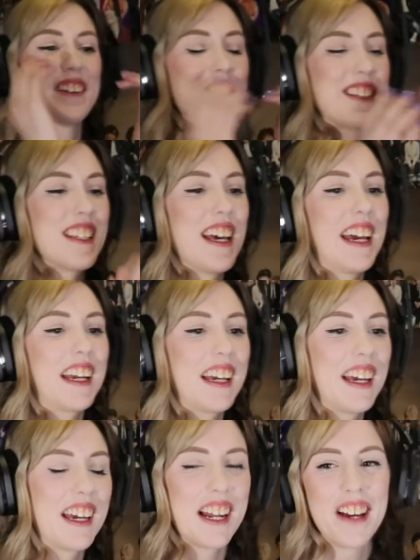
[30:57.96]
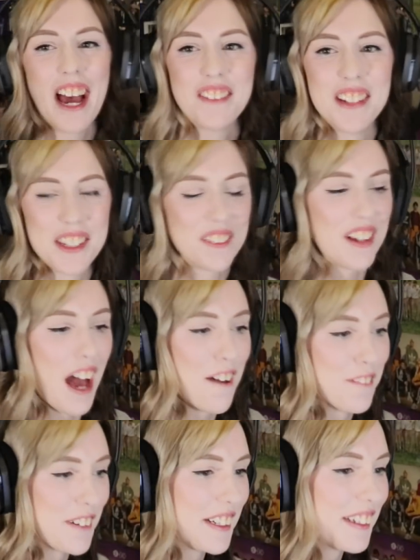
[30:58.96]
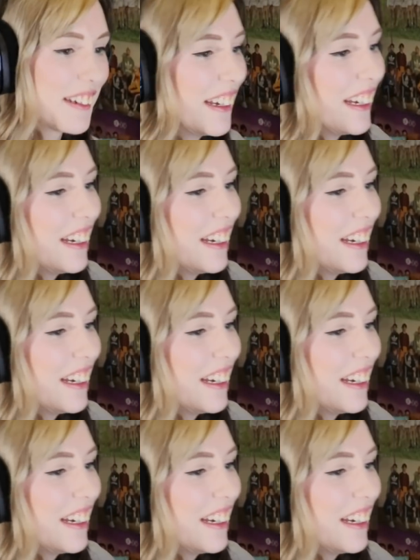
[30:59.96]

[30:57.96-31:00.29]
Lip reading: it was like, and I have another one half written,